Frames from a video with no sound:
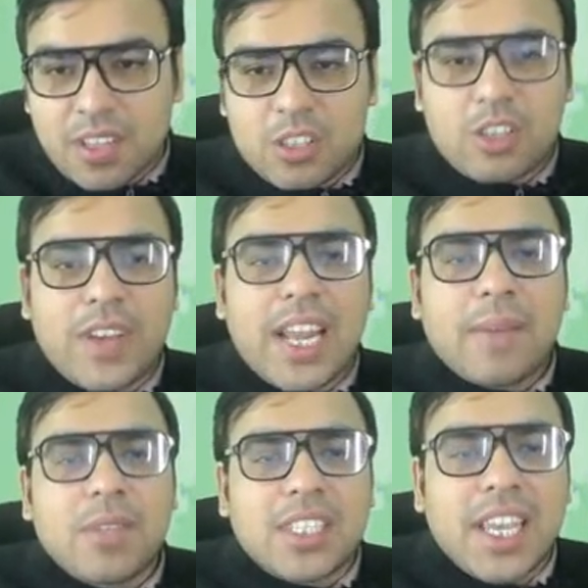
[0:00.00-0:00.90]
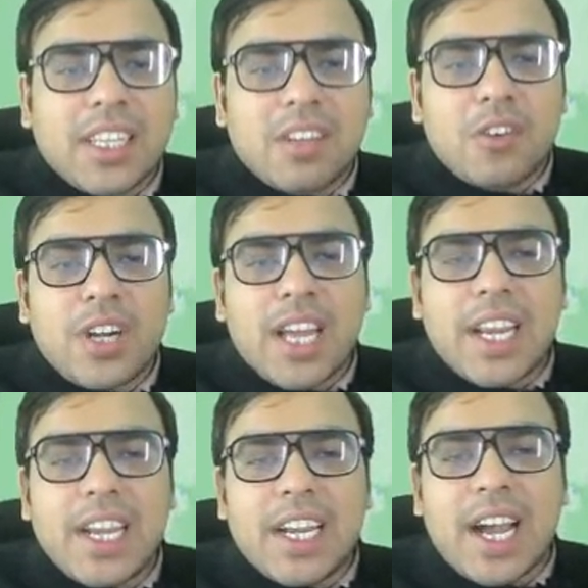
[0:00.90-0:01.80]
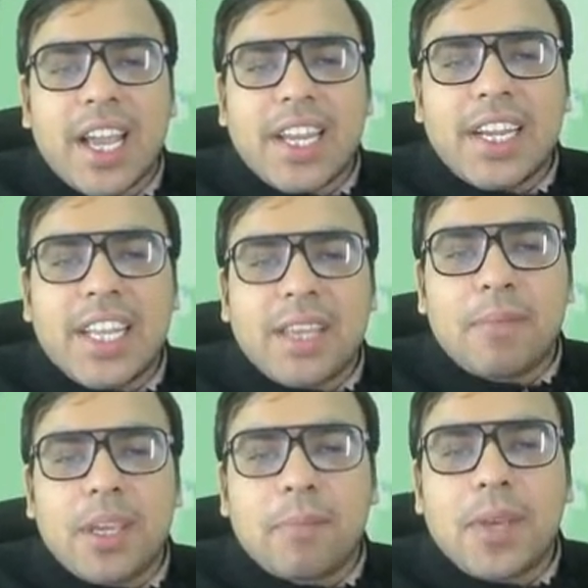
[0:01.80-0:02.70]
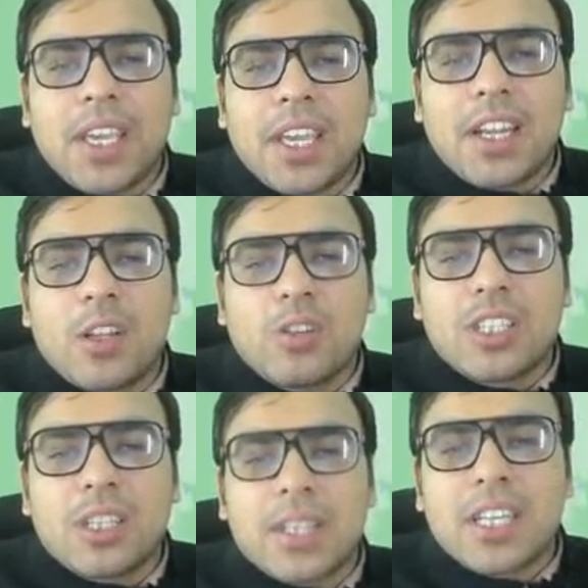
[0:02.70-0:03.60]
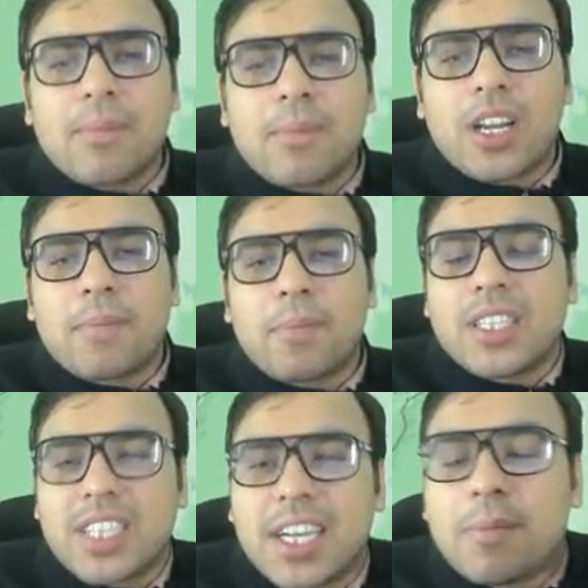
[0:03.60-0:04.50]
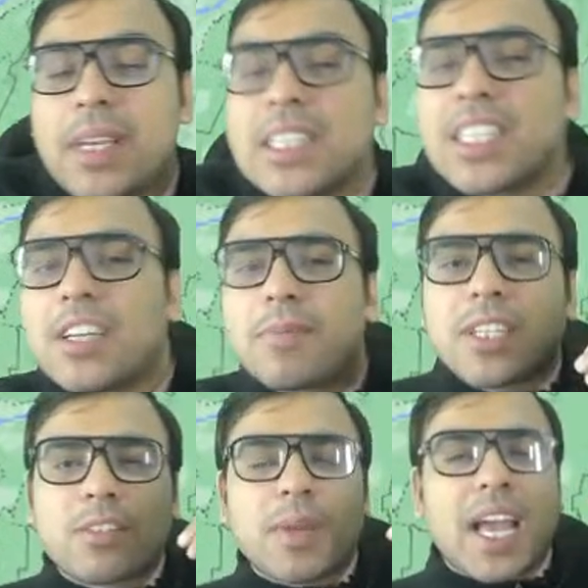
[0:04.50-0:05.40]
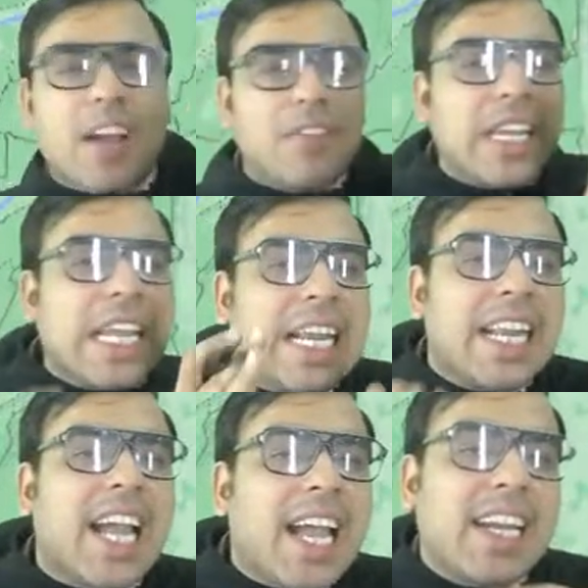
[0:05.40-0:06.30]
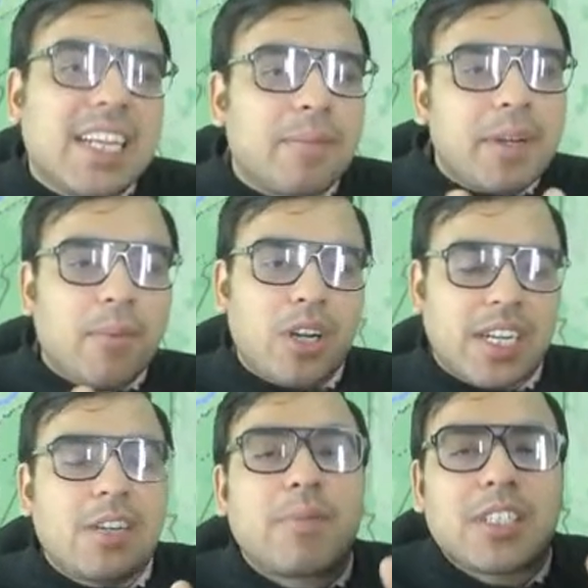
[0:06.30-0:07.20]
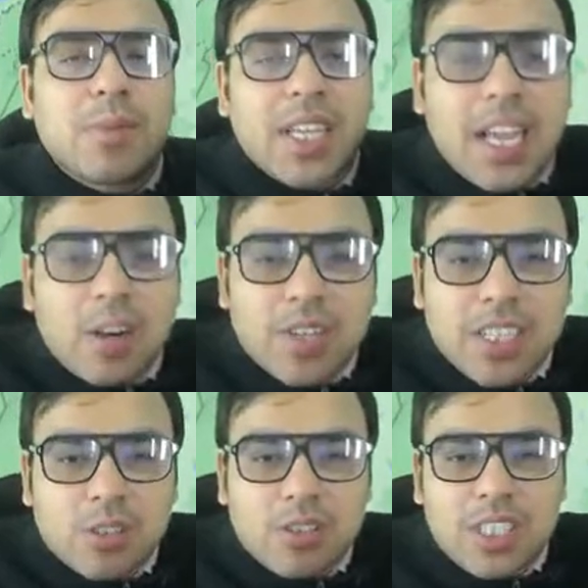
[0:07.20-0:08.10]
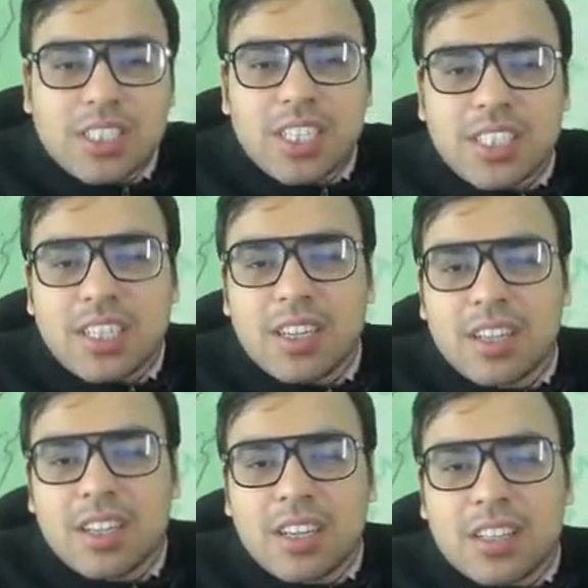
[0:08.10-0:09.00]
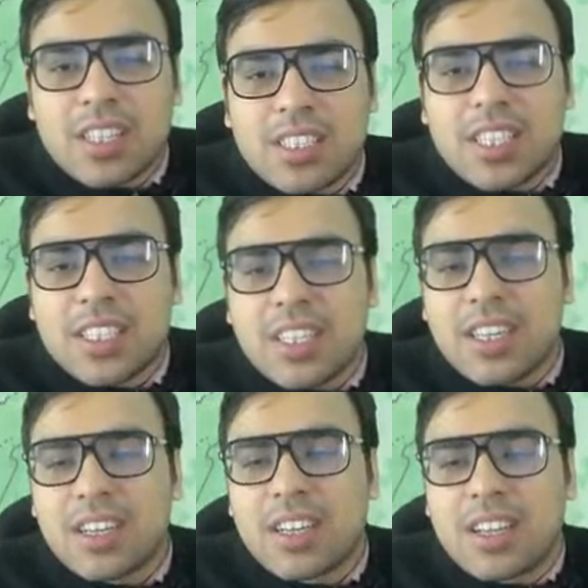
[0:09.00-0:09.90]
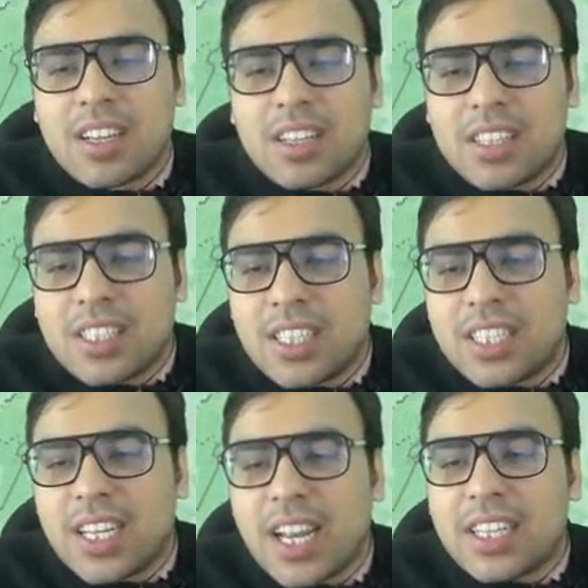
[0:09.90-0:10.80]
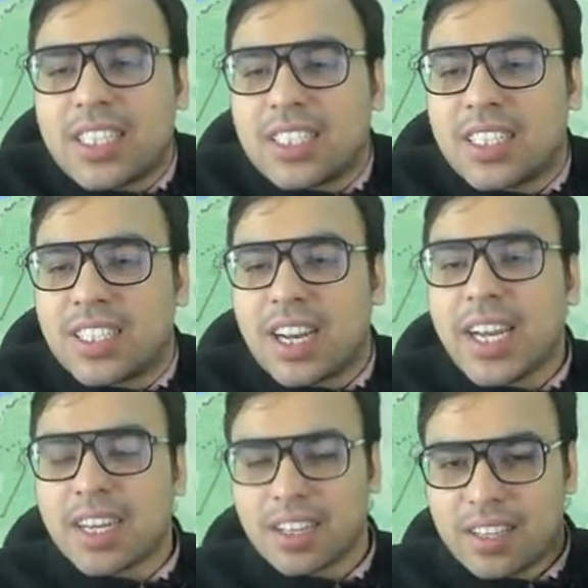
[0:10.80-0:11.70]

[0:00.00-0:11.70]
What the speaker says: So when I am saying the word in ITBP, Indo-Tibetan Border Police, it means it must be having India and Tibet border. It must be around it. So this region and this region, right?